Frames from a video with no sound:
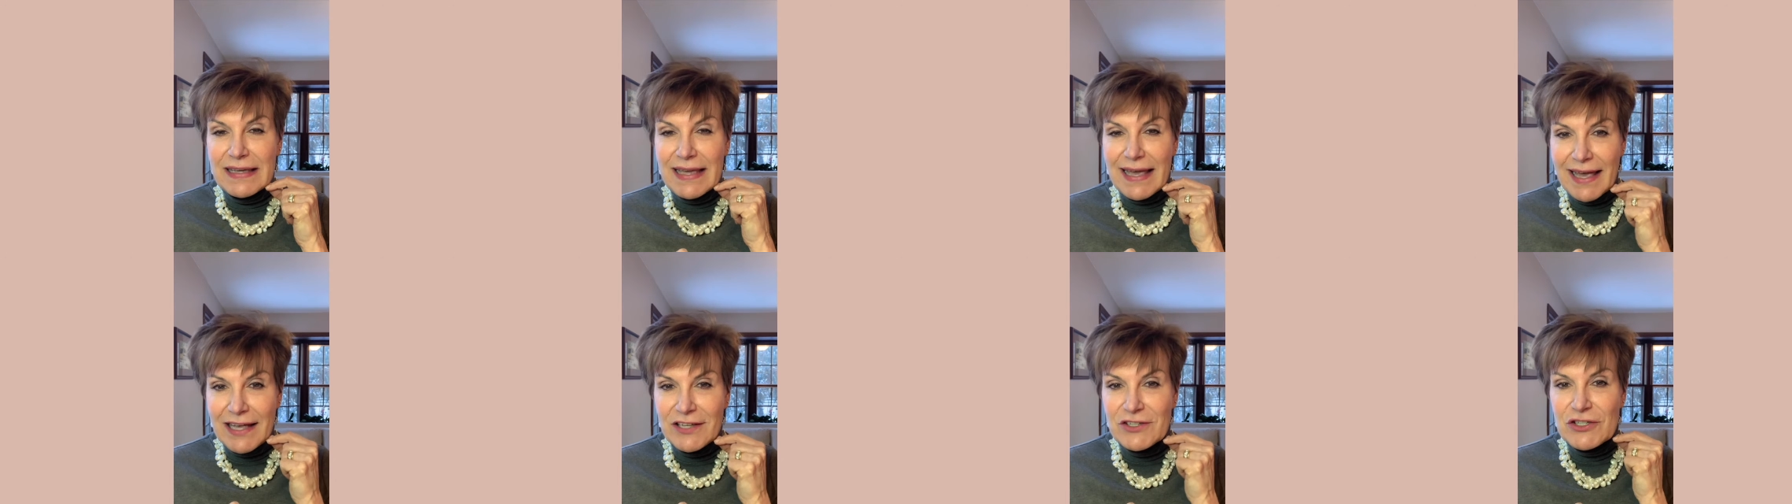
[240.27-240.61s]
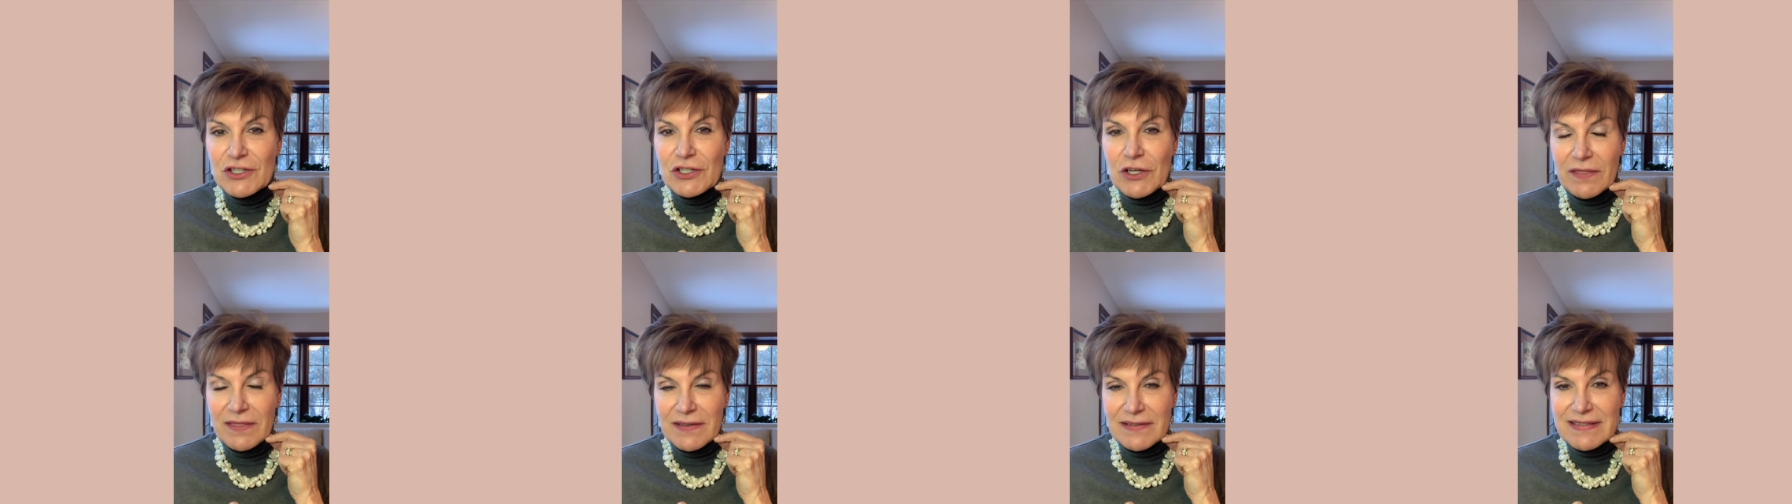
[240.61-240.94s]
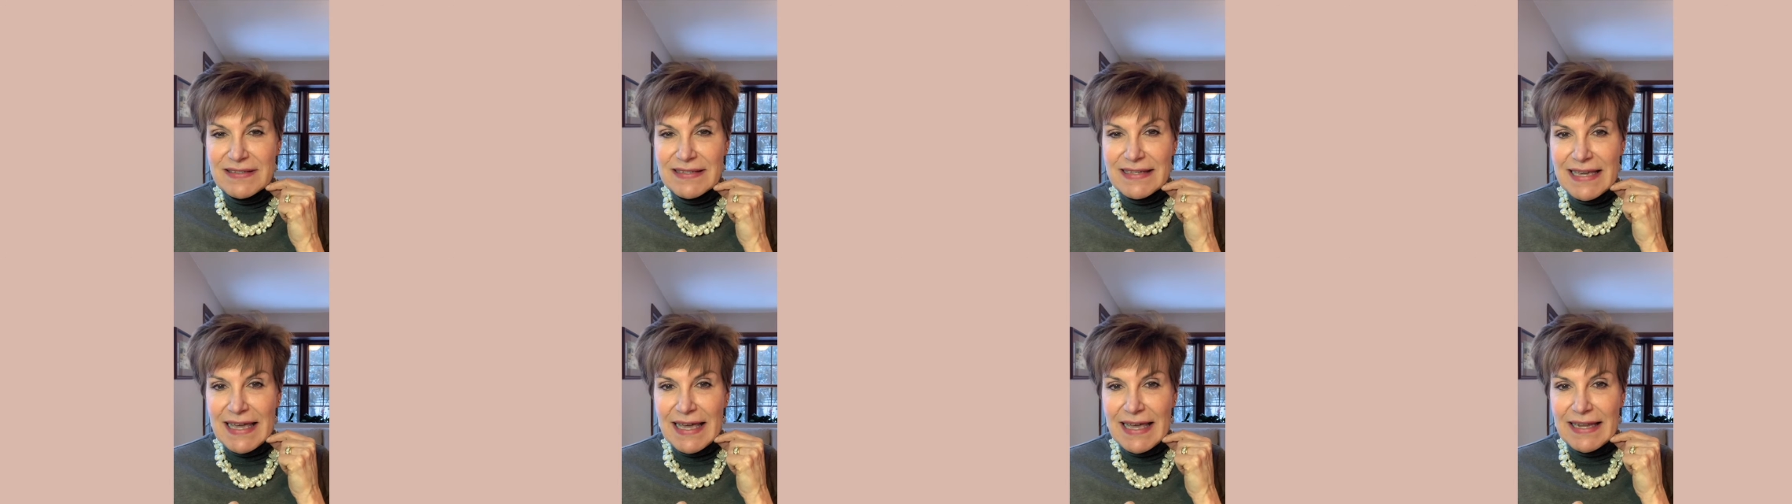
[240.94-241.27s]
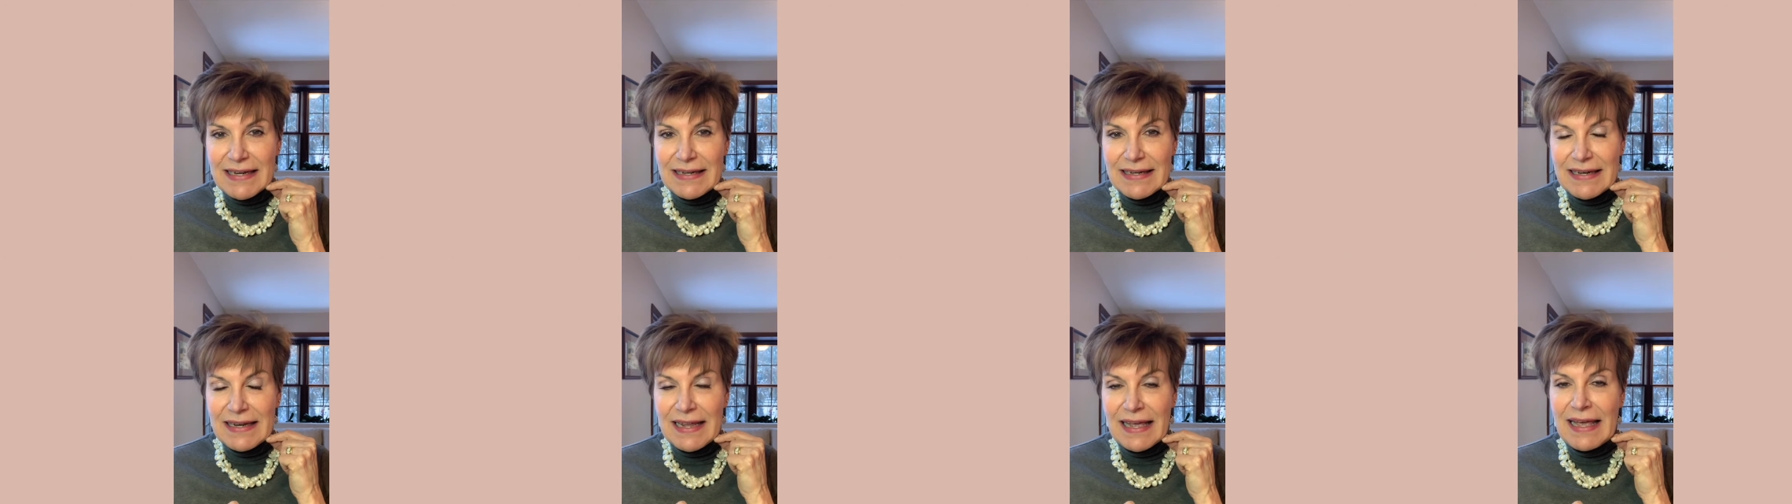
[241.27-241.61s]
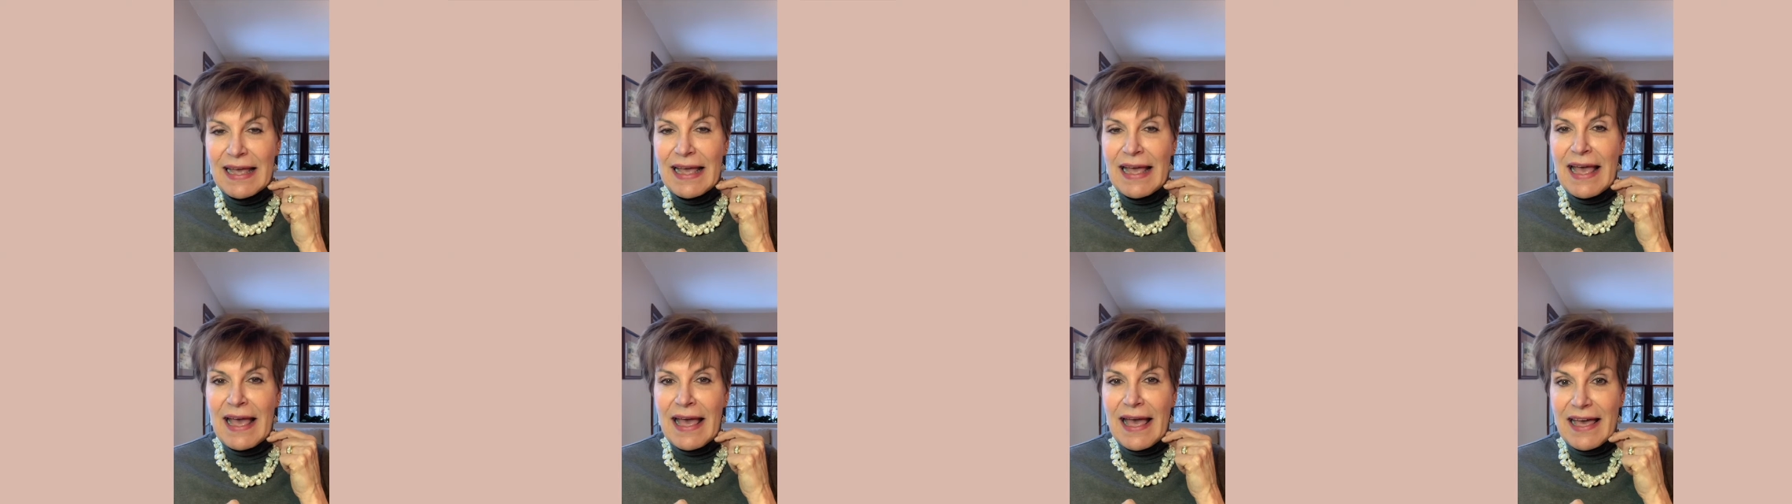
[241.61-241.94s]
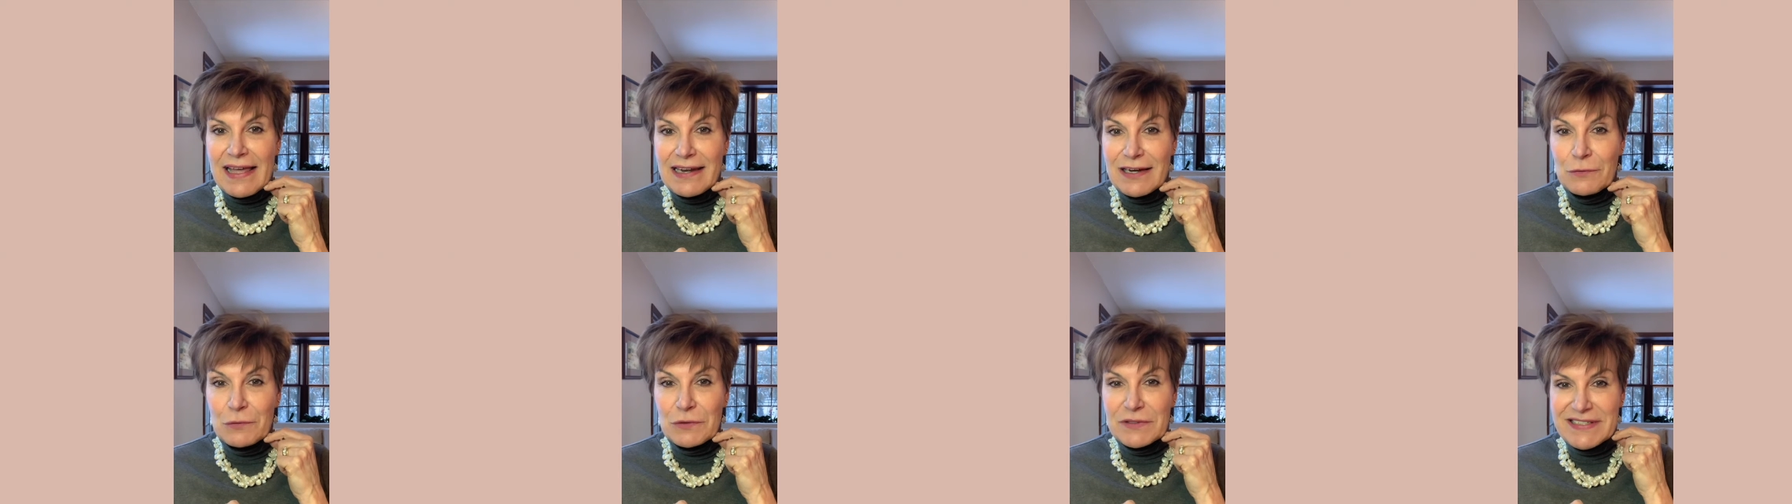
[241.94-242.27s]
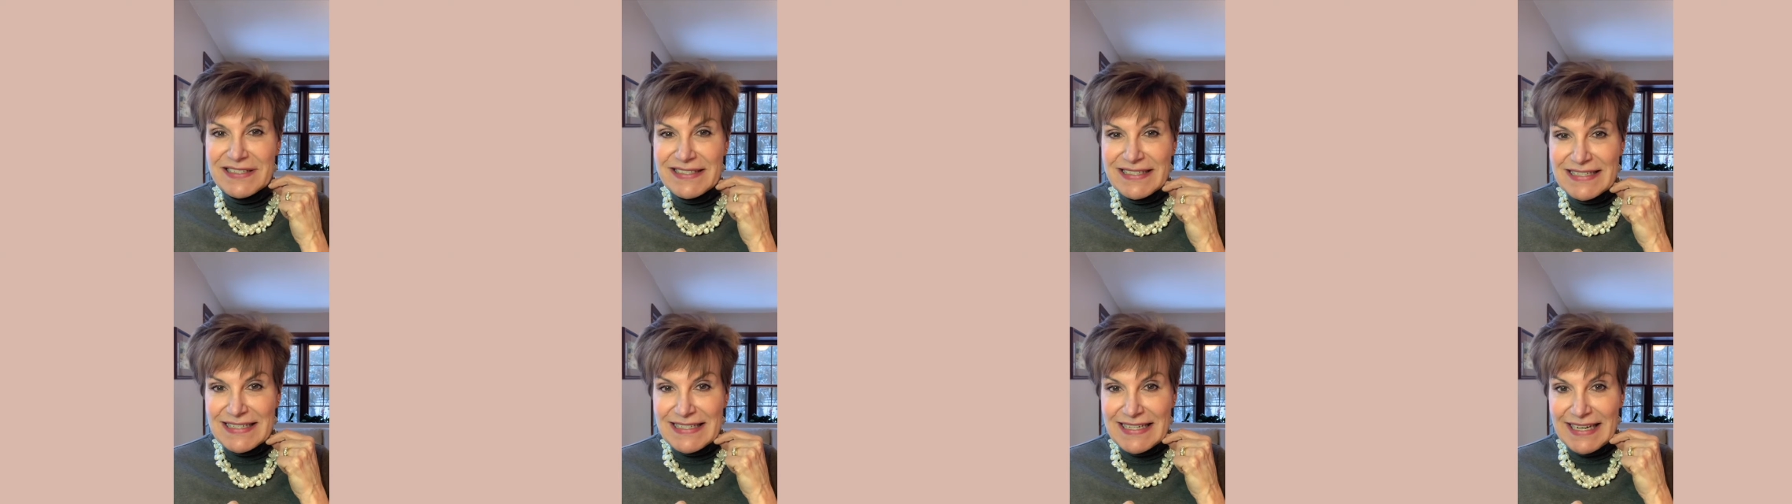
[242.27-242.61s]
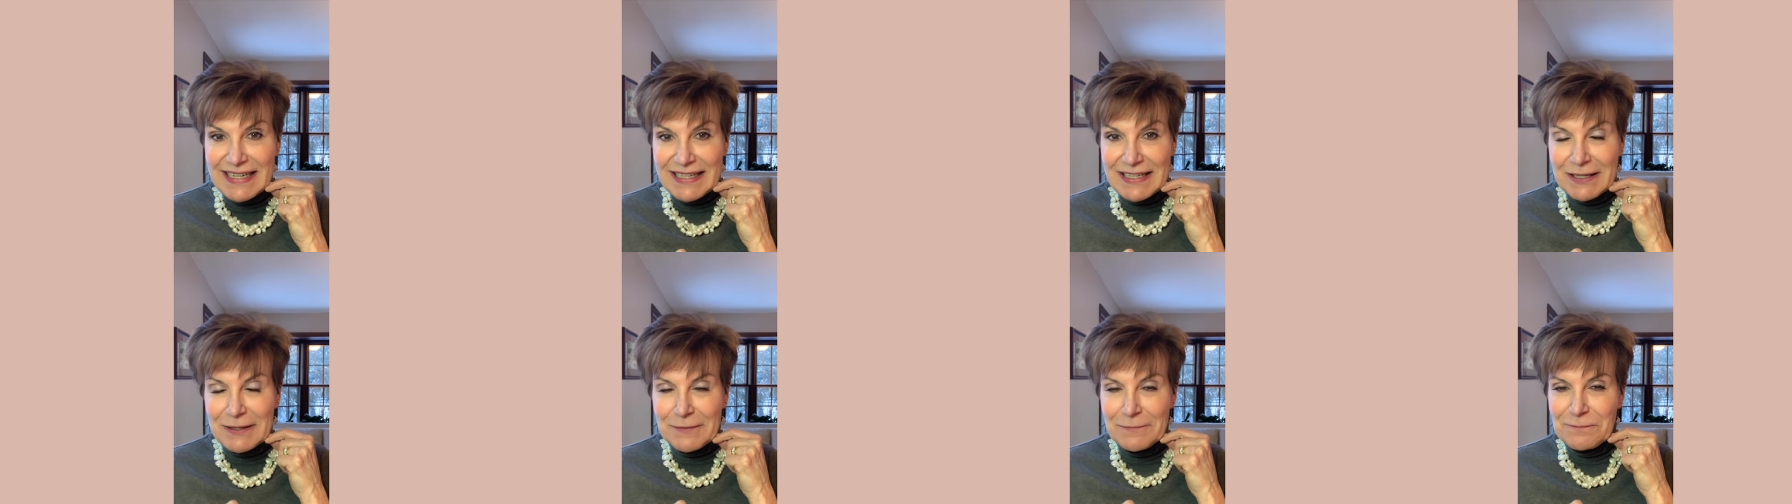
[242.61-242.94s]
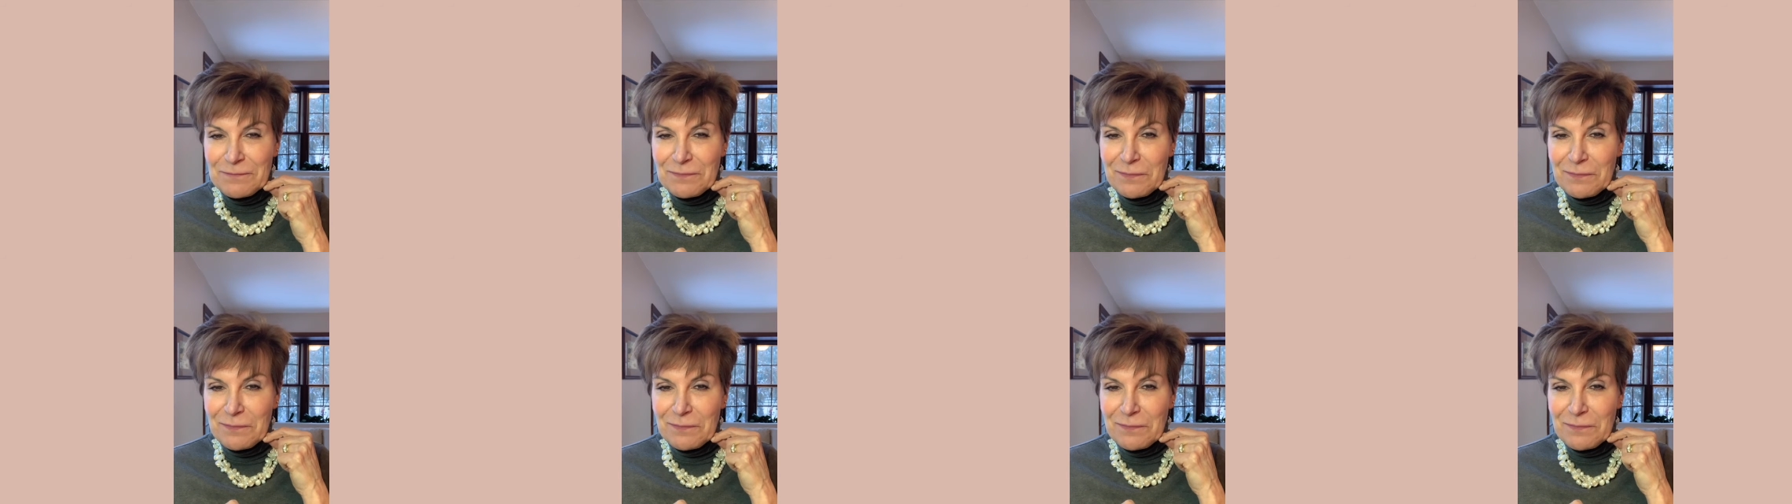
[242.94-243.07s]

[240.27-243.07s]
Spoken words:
catch on the skin and it will stick.